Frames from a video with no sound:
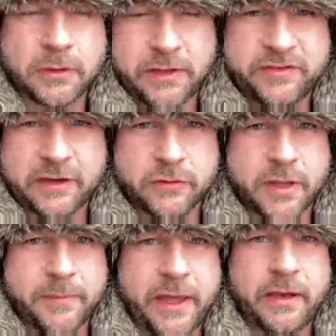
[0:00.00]
team, like we
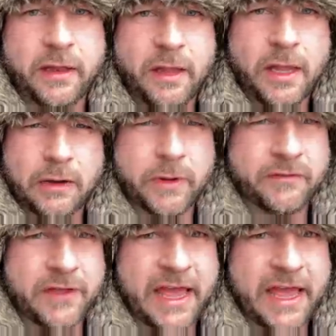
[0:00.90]
have a central command,